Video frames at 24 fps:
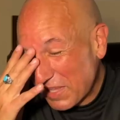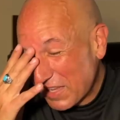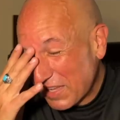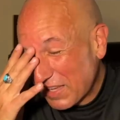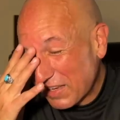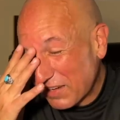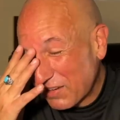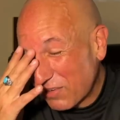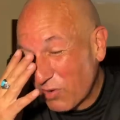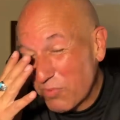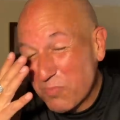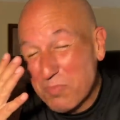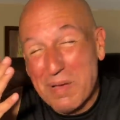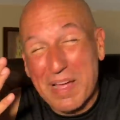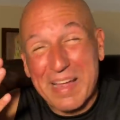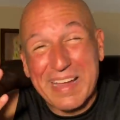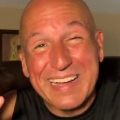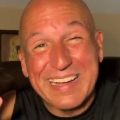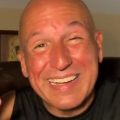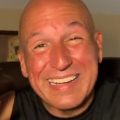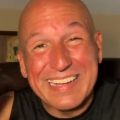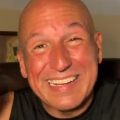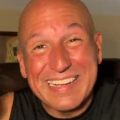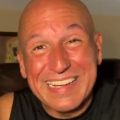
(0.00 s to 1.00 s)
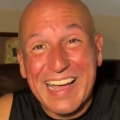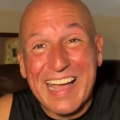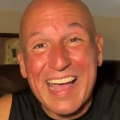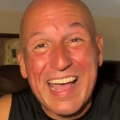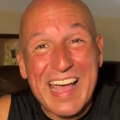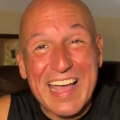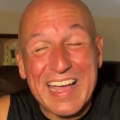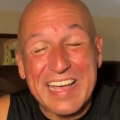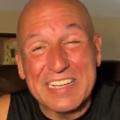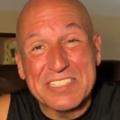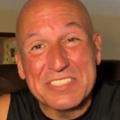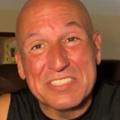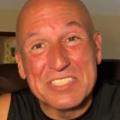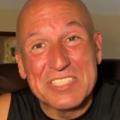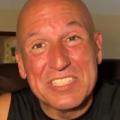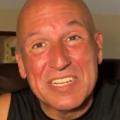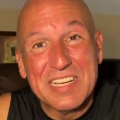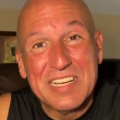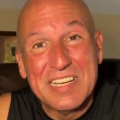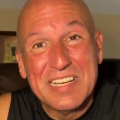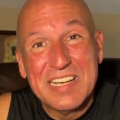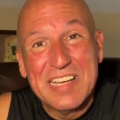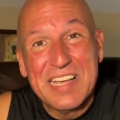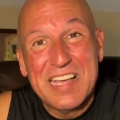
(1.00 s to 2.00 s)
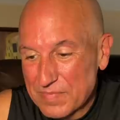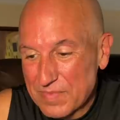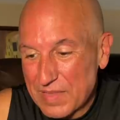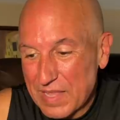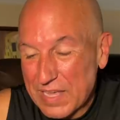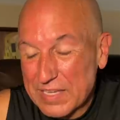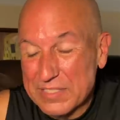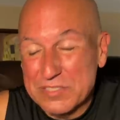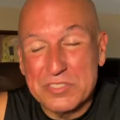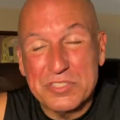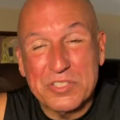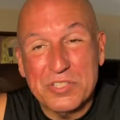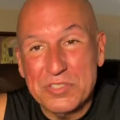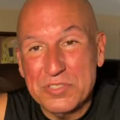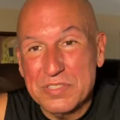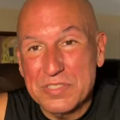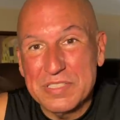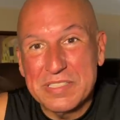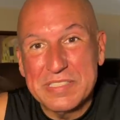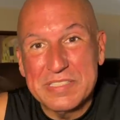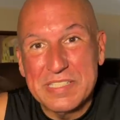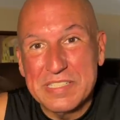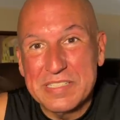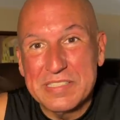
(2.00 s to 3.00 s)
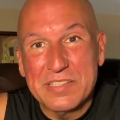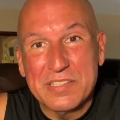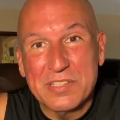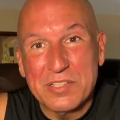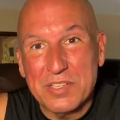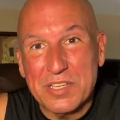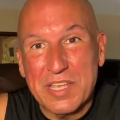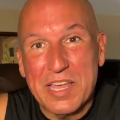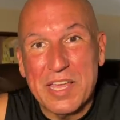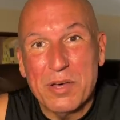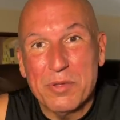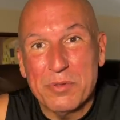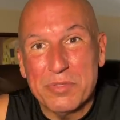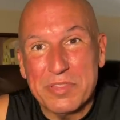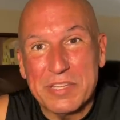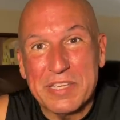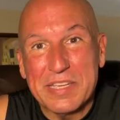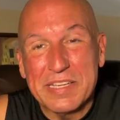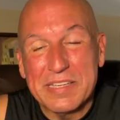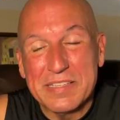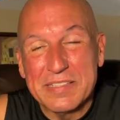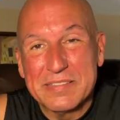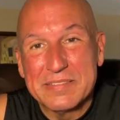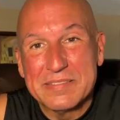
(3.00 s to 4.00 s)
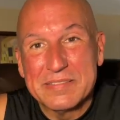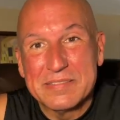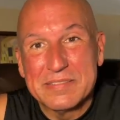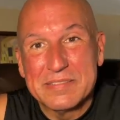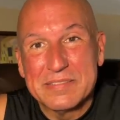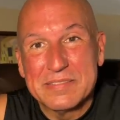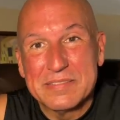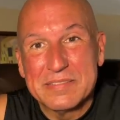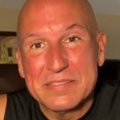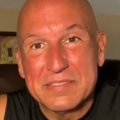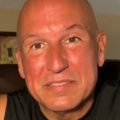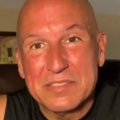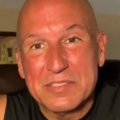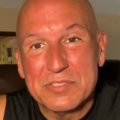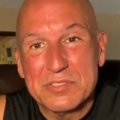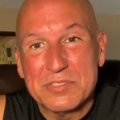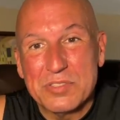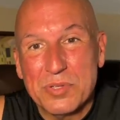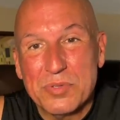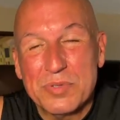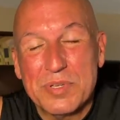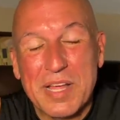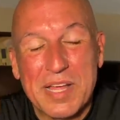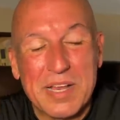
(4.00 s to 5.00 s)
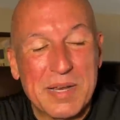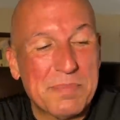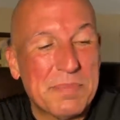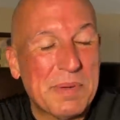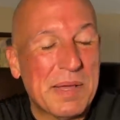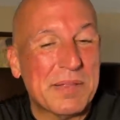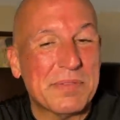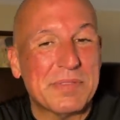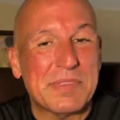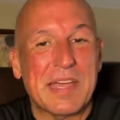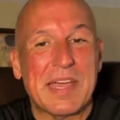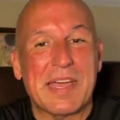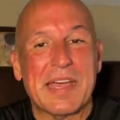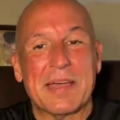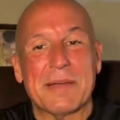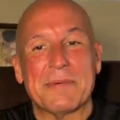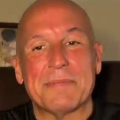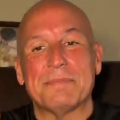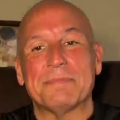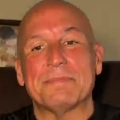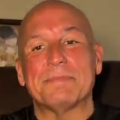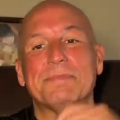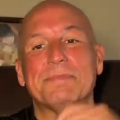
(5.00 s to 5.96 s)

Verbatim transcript: thinking, oh my gosh, I certainly didn't look healthy. There's no doubt about that.